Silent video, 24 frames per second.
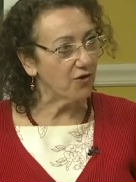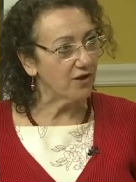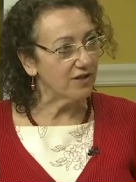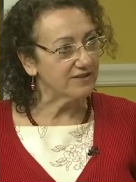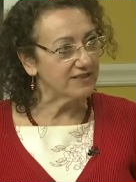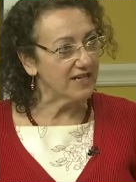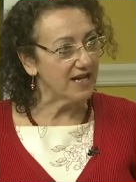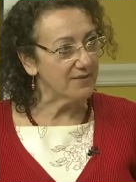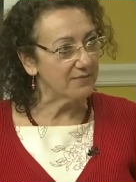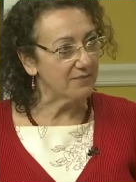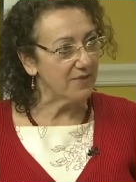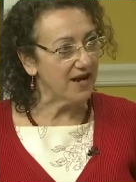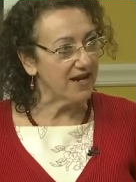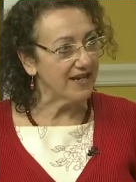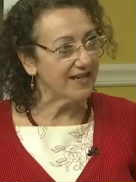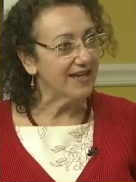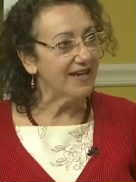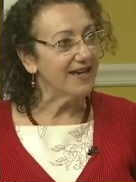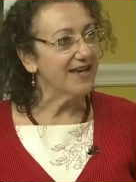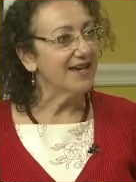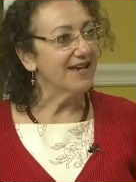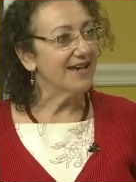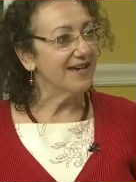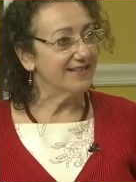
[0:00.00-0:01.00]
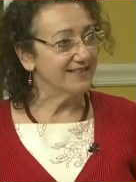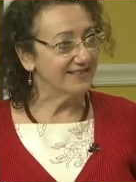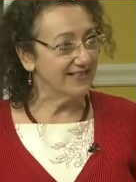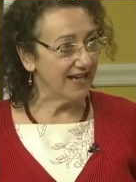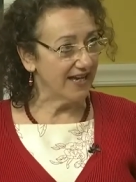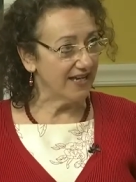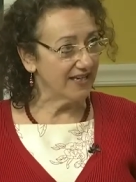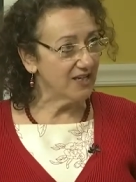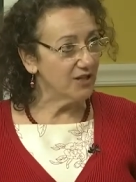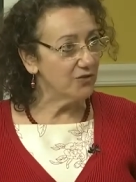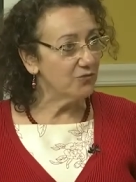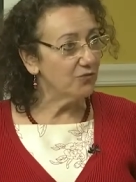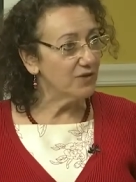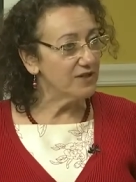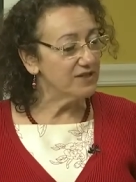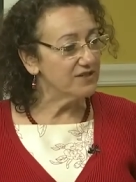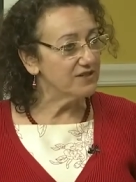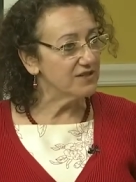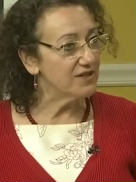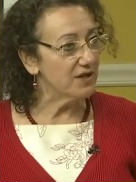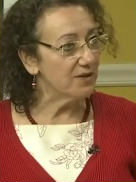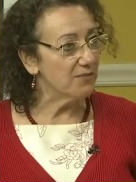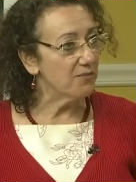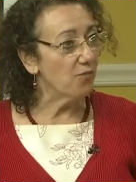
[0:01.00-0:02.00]
called on my Italian
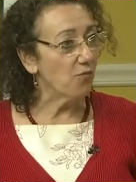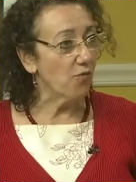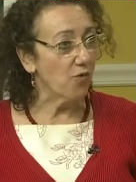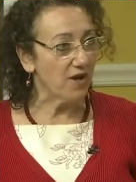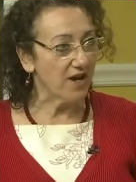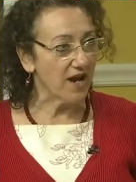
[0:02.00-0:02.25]
wisdom,